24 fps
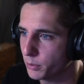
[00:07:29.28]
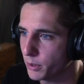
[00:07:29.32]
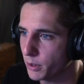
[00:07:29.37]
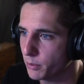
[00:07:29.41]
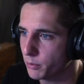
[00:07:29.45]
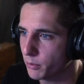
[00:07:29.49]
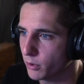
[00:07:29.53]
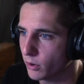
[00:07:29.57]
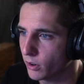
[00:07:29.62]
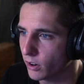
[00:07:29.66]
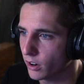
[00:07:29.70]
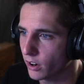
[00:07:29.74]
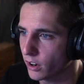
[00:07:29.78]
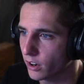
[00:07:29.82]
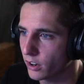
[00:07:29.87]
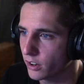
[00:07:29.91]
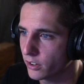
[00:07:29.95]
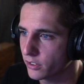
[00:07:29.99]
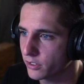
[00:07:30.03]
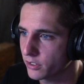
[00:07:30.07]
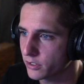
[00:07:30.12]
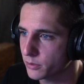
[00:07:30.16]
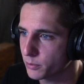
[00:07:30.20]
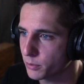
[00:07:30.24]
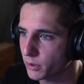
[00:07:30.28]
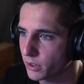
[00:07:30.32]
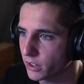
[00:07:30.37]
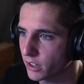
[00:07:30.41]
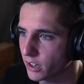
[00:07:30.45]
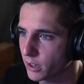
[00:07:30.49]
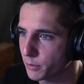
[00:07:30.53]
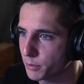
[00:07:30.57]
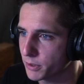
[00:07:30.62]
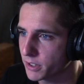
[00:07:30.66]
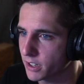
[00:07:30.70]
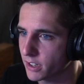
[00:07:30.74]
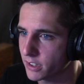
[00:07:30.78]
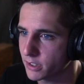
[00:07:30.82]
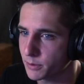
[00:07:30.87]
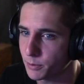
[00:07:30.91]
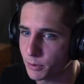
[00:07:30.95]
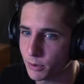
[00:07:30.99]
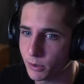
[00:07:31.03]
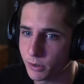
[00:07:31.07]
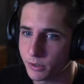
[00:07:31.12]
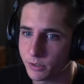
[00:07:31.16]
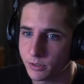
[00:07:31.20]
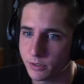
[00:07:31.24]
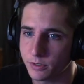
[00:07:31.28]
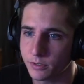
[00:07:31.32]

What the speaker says: more. So let's bring that up a decibel.